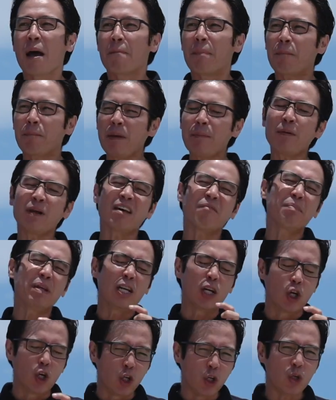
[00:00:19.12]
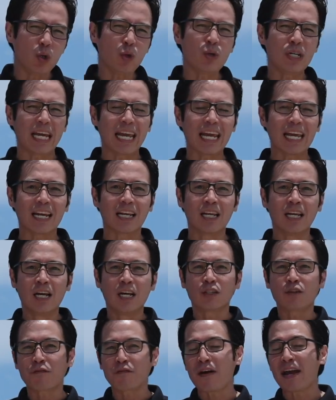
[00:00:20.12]
But people have been glued in
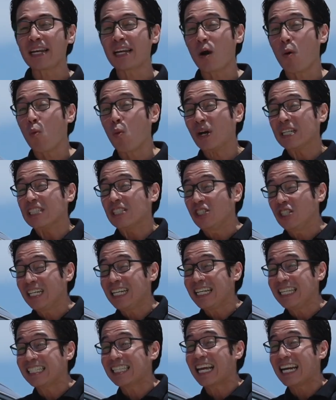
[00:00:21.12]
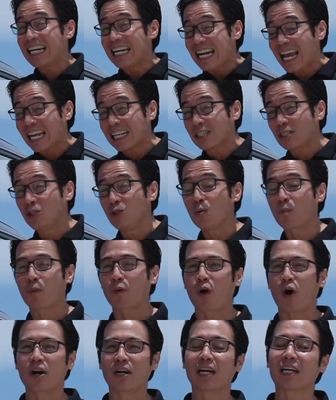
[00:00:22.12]
to find out what Geely's next new
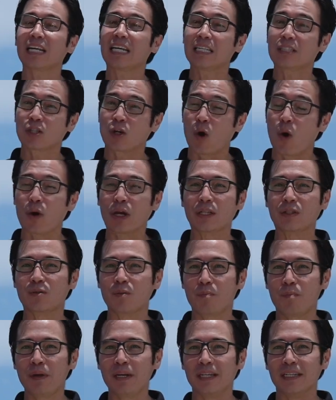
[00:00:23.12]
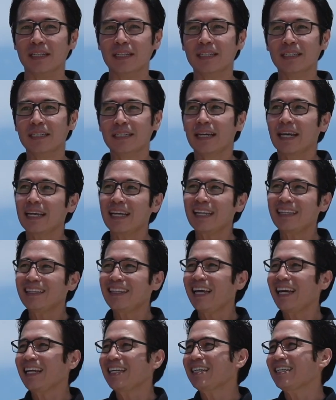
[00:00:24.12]
product is going to be. It's
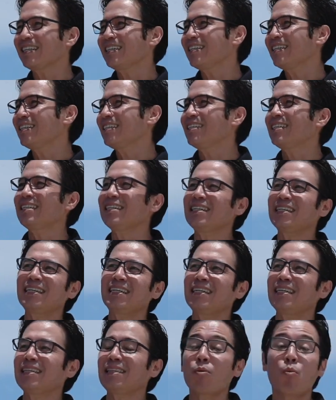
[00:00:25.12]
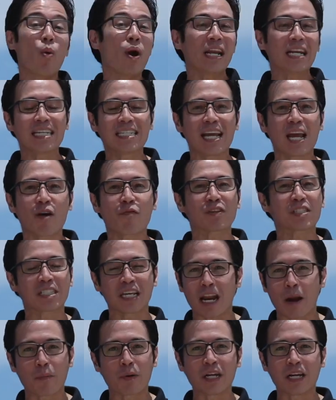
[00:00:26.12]
like the wedding day of a
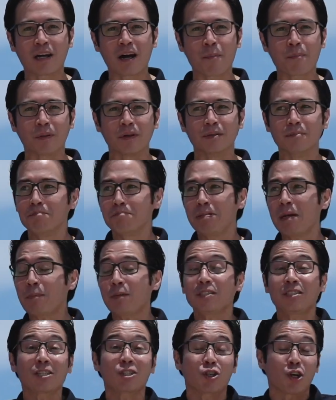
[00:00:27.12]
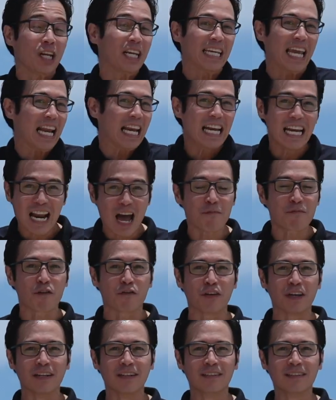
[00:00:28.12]
celebrity couple. People just couldn't get enough
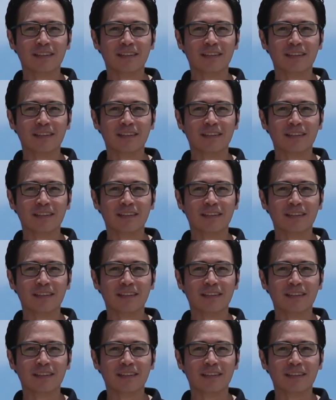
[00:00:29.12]
of it.